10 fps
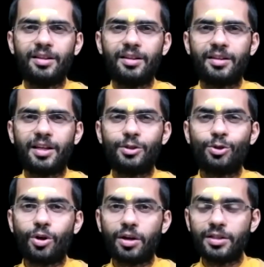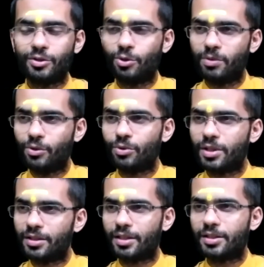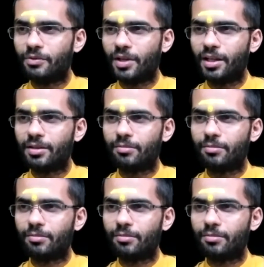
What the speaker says: Right? So logic should be used in such a way